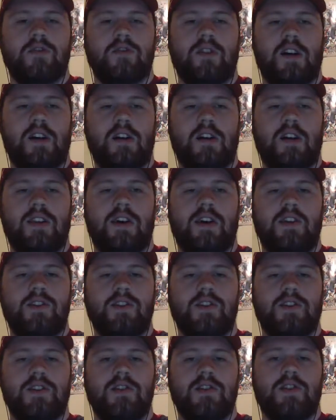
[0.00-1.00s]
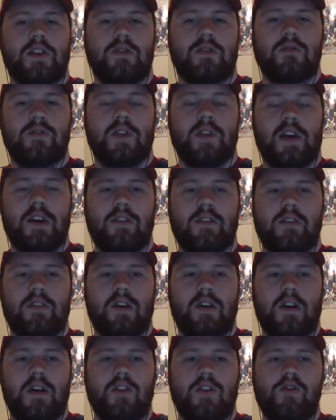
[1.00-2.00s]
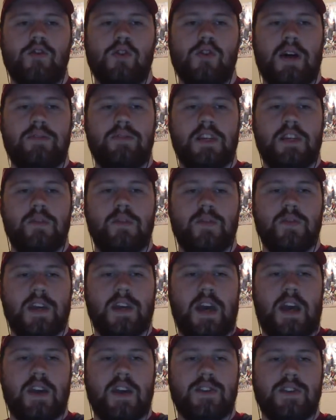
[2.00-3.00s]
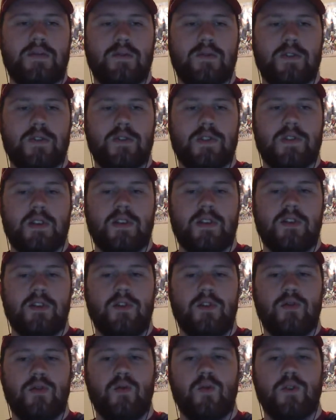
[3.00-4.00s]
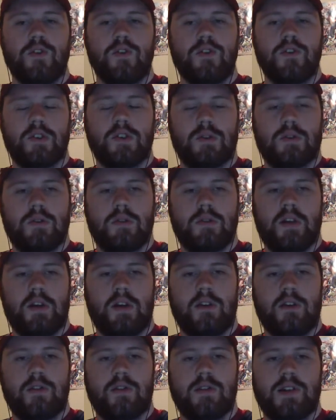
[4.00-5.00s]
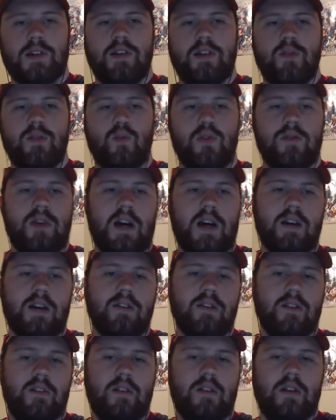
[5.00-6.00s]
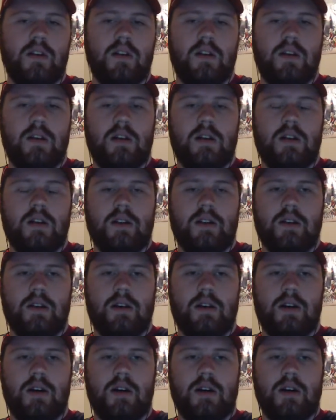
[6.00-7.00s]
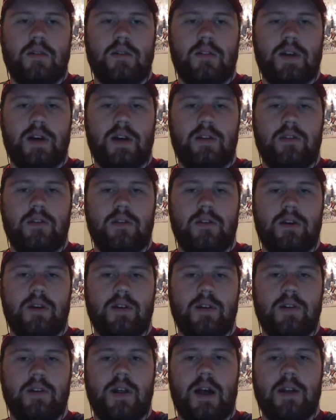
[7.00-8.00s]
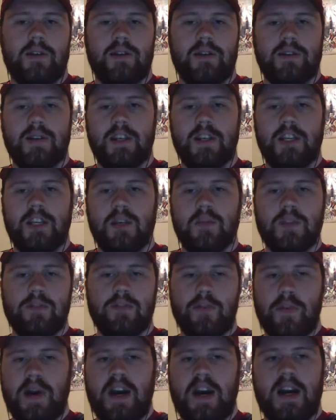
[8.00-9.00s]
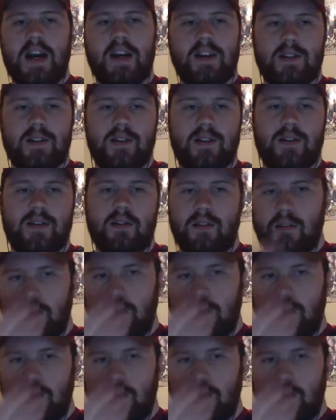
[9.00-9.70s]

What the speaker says: Rider, and then just in general, like you have teams like X-Force and the New Warriors that are slightly more violent than a lot of the teams of the past.